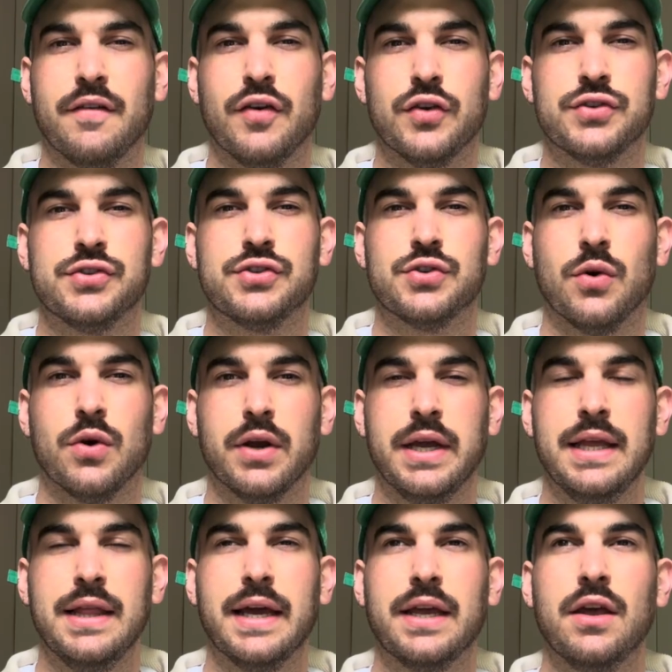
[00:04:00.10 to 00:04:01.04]
her
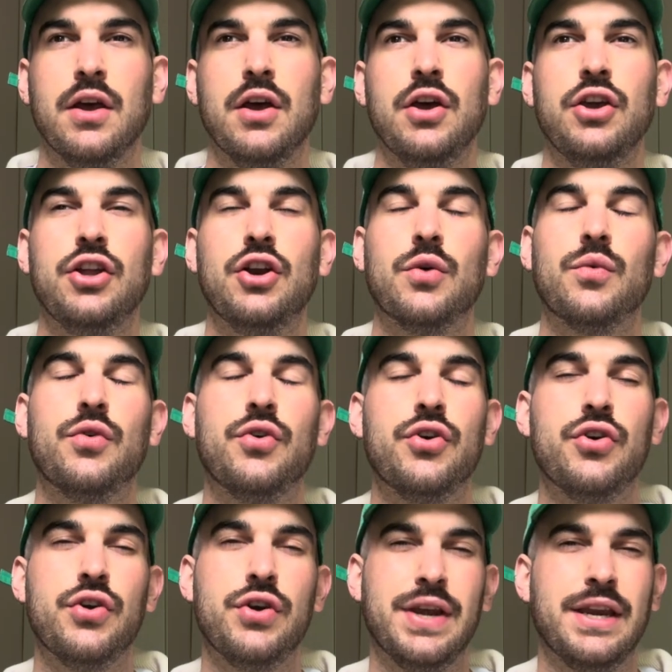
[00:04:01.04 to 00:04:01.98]
story. Like you don't
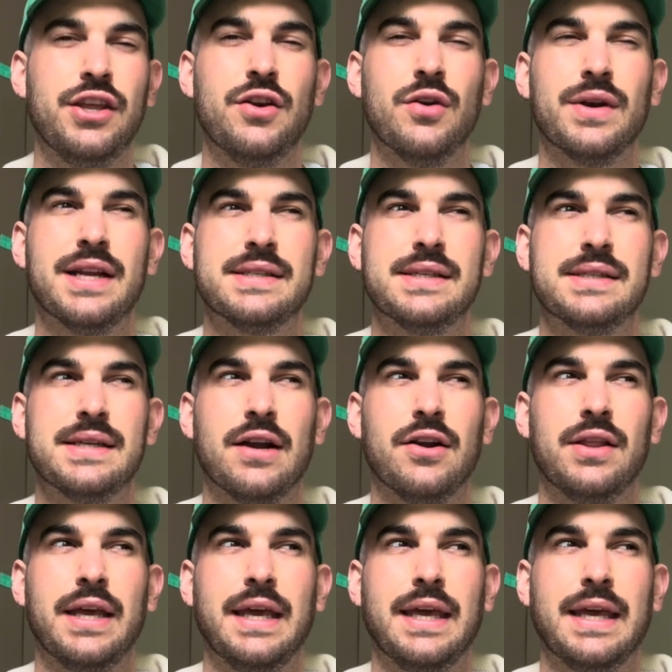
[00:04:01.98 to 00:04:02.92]

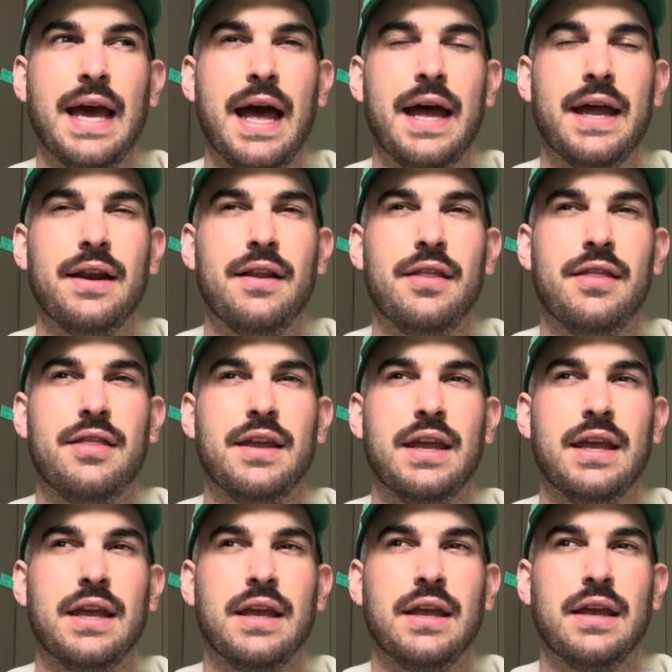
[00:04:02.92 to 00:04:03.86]
necessarily get
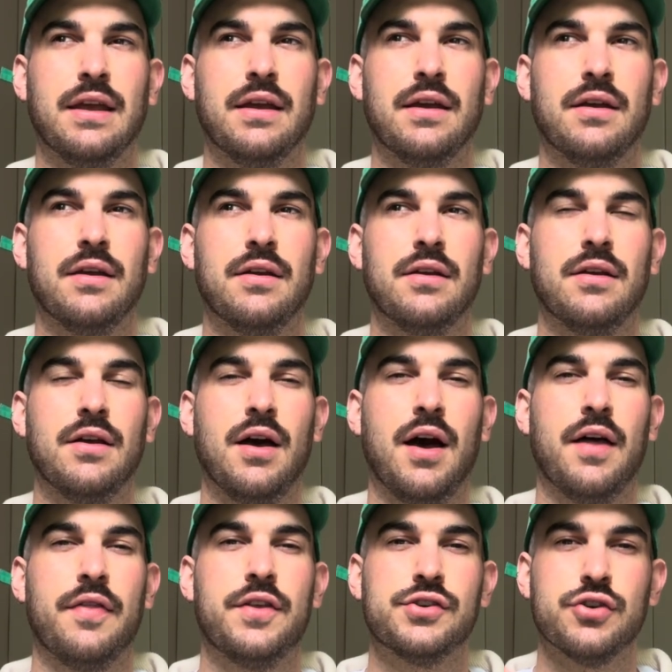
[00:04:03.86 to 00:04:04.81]
the
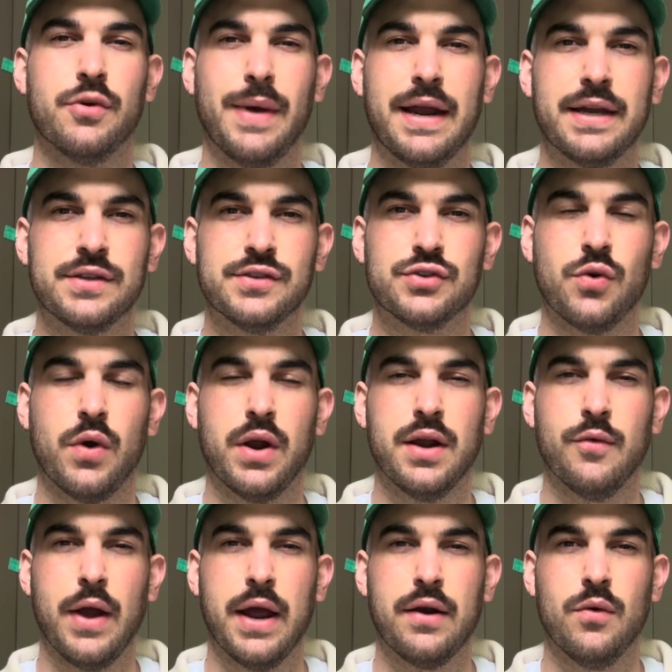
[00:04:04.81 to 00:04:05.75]
traumatic story
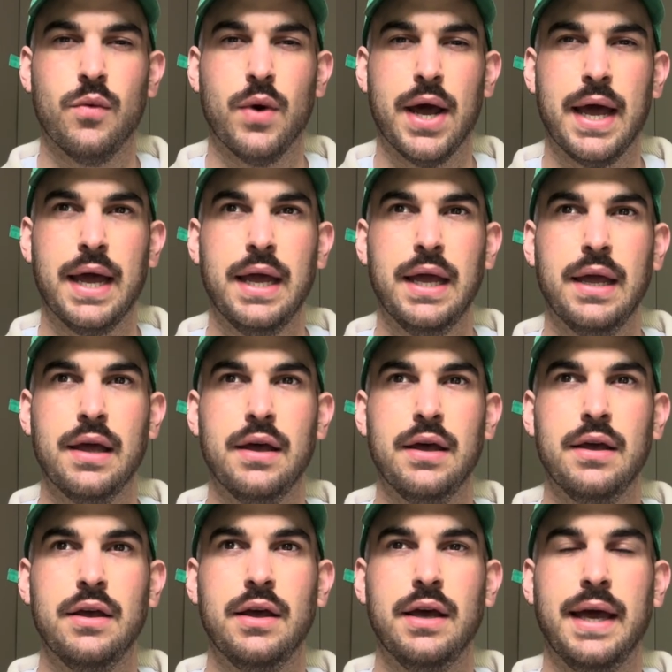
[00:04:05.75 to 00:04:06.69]
right away.
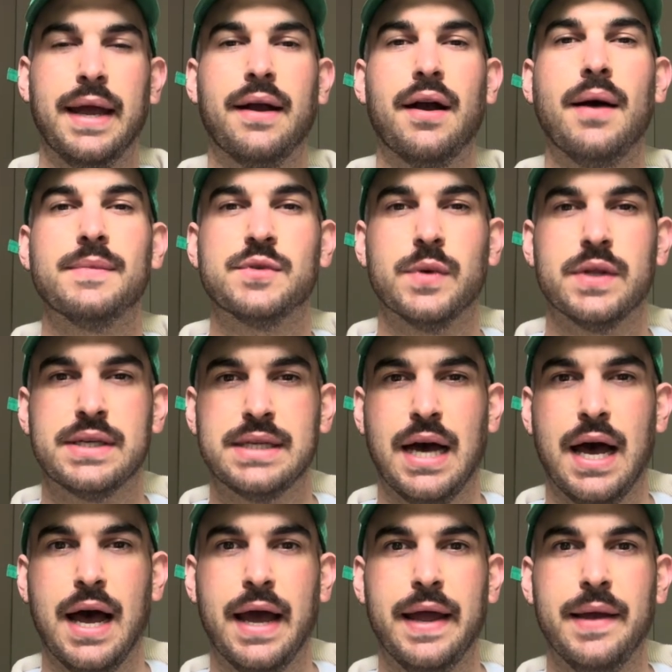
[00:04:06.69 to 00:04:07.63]
It comes with
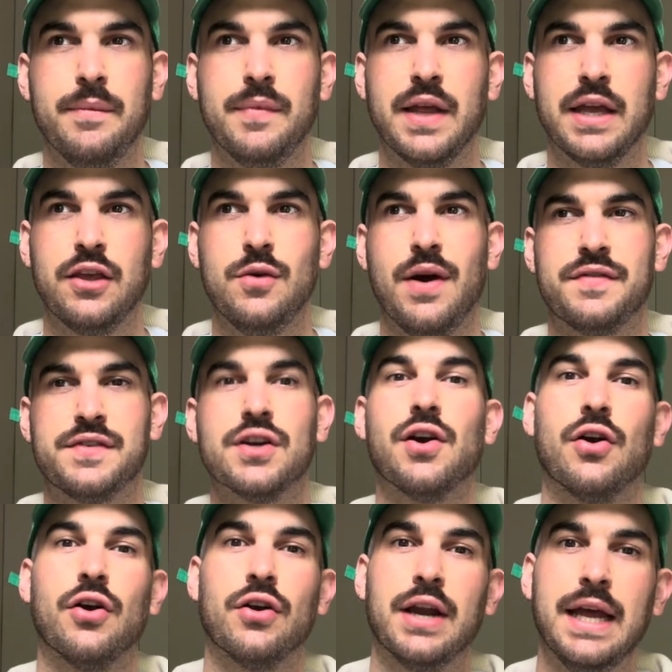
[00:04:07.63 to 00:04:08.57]
time. Like you have to
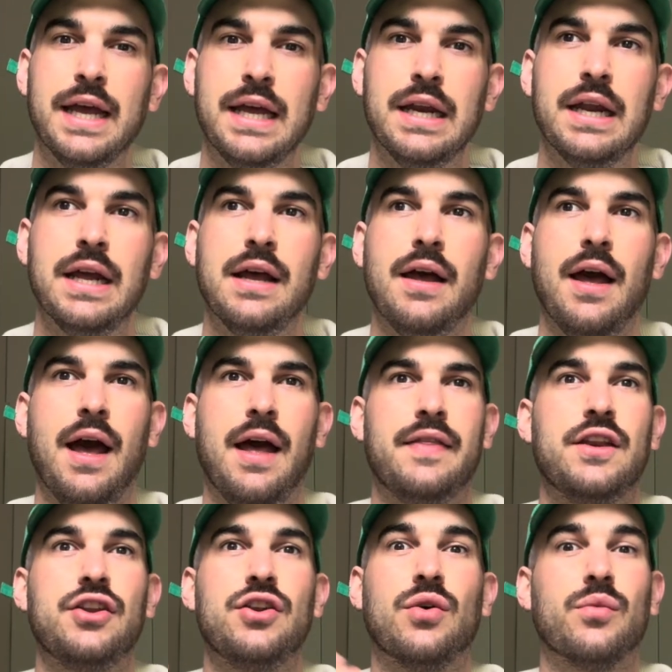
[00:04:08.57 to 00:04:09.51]
earn it, and
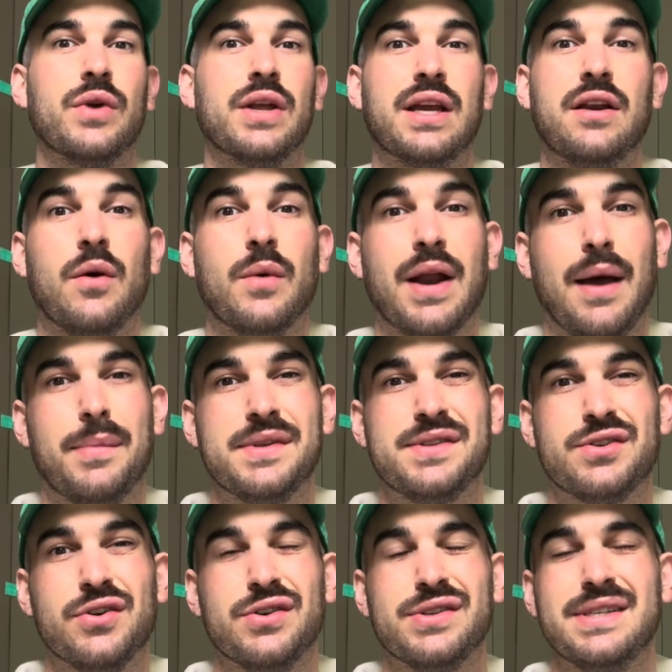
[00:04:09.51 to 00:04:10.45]
then you don't really know what happens
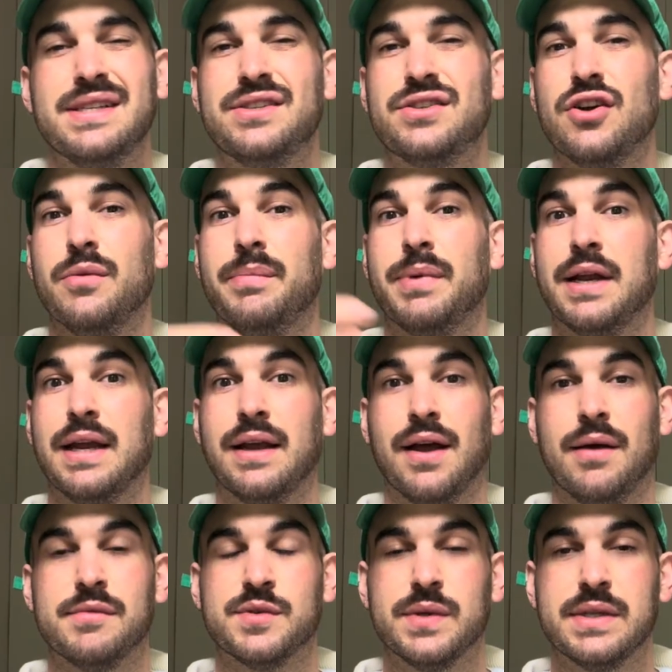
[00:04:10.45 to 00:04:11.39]
to her sister, but it
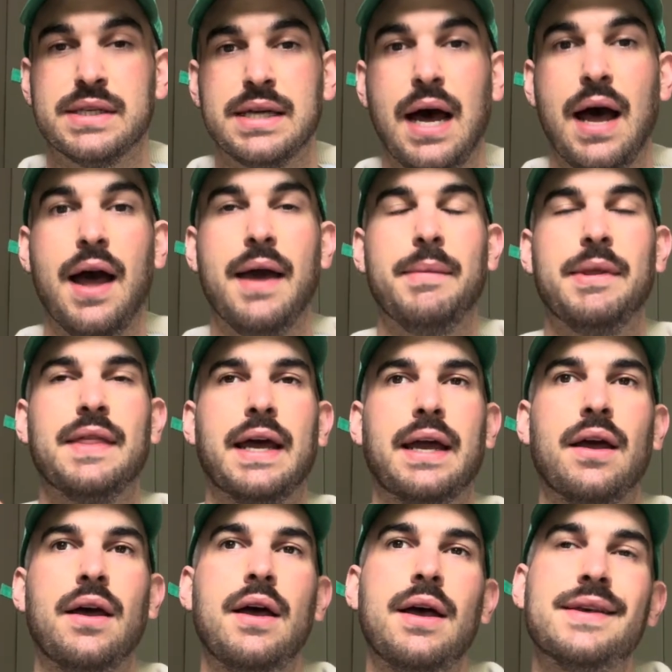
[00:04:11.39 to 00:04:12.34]
comes with time. And
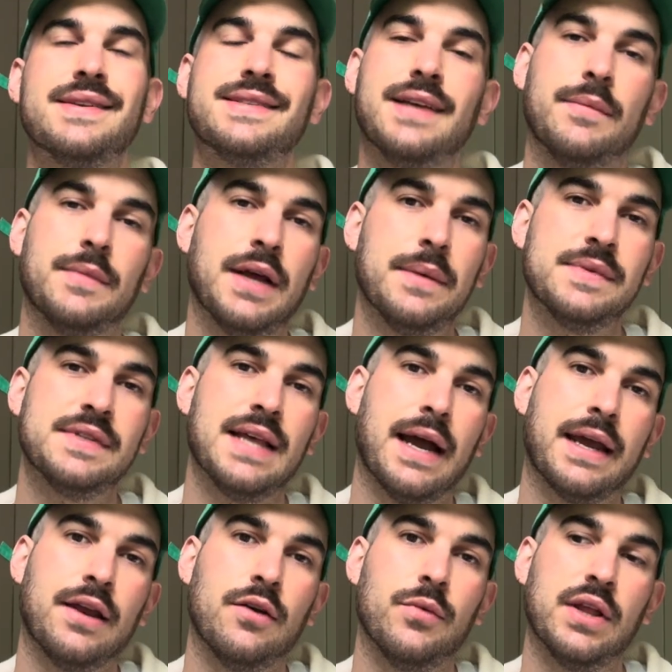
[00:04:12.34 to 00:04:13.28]
like sometimes
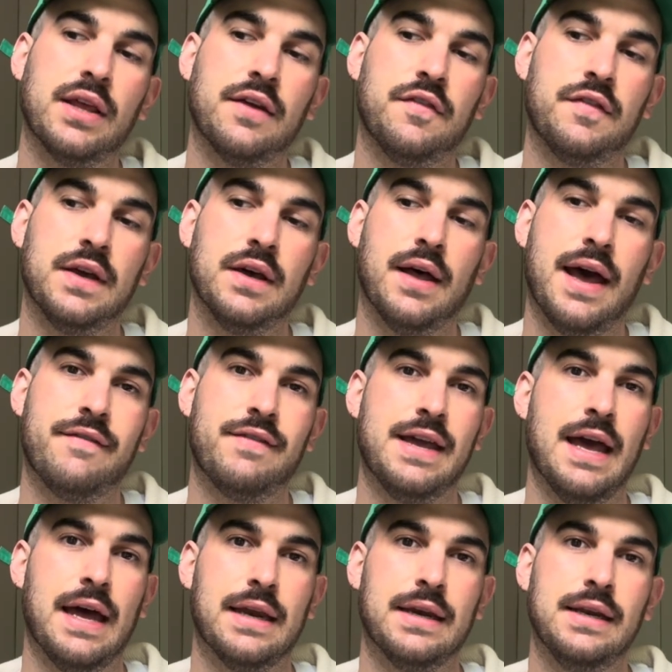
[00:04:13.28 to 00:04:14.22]
that can really feel
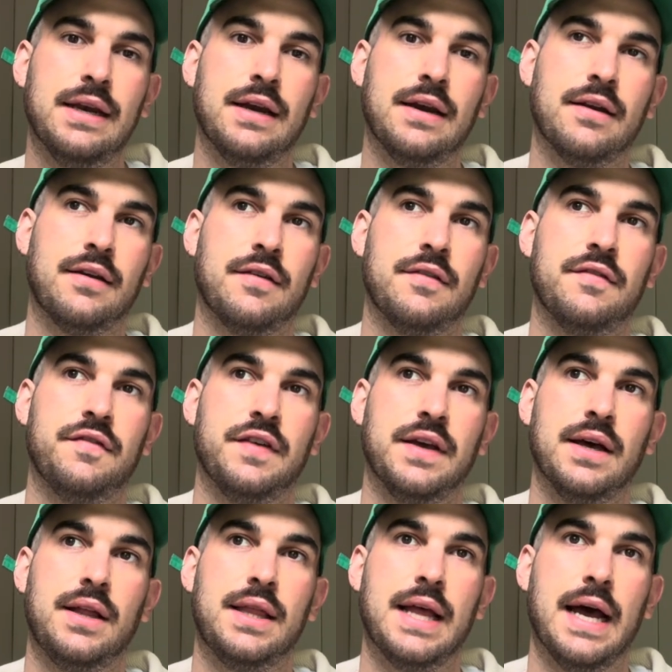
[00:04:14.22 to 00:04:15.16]
heavy-handed, and it can
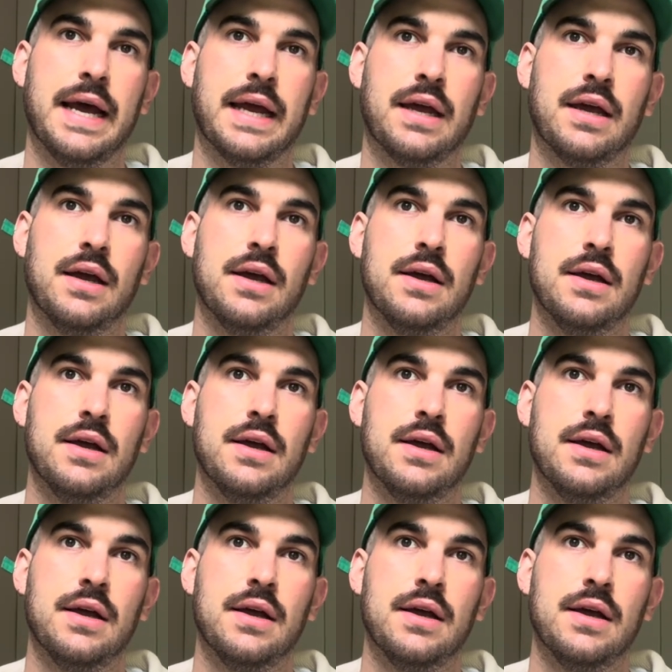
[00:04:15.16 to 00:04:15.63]
feel like